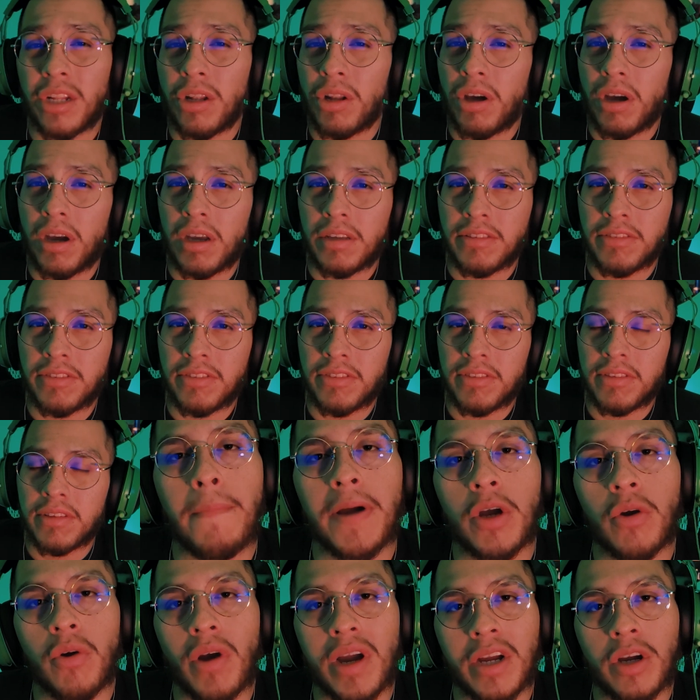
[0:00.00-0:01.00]
the loss,
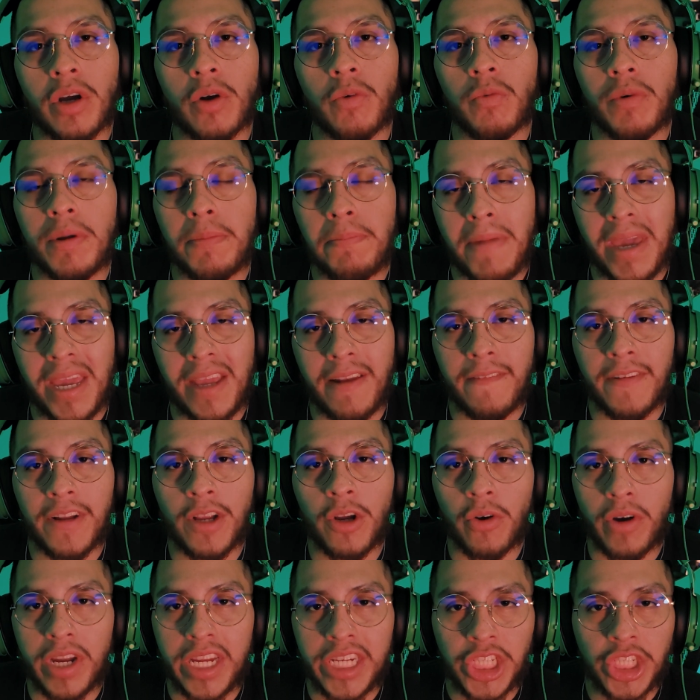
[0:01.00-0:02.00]
McGregor remained
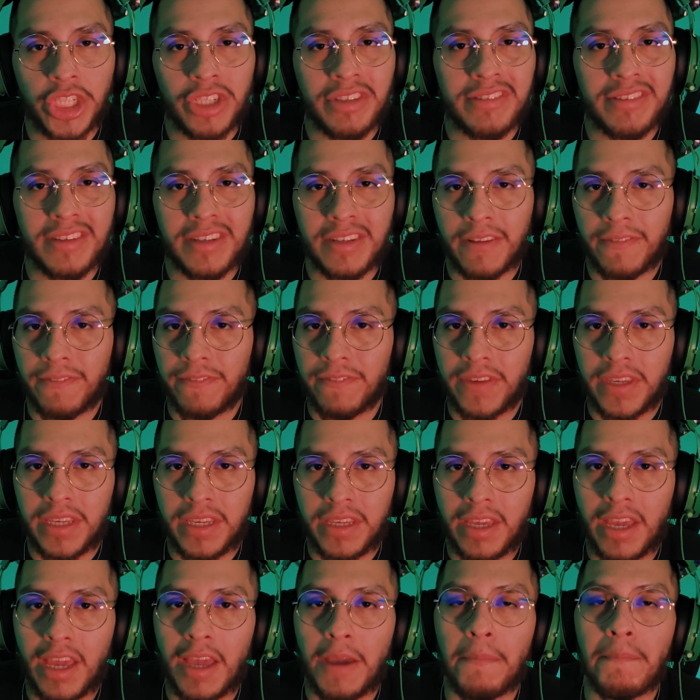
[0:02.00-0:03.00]
gracious in
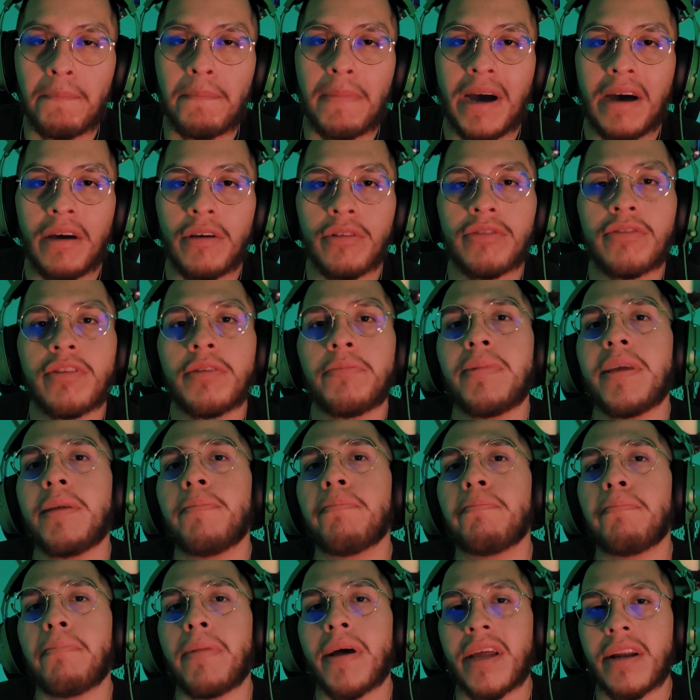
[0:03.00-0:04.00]
defeat and vowed to be
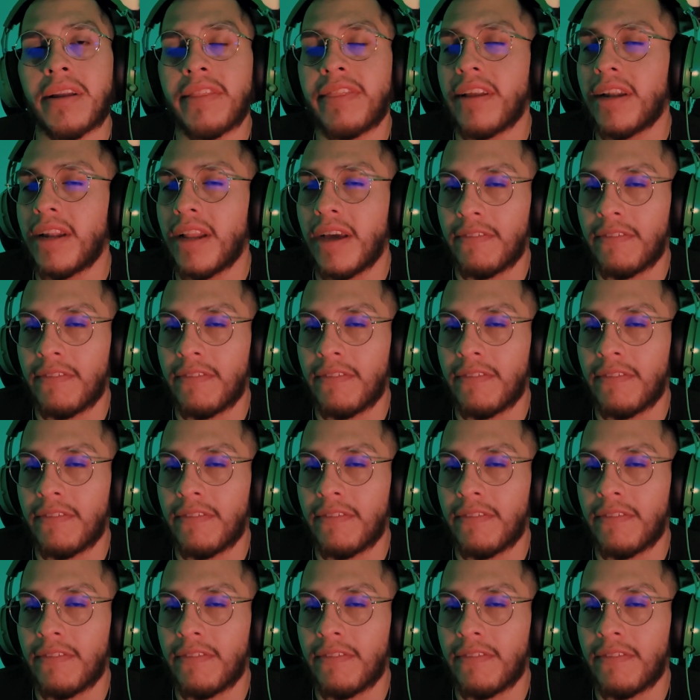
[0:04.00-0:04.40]
better than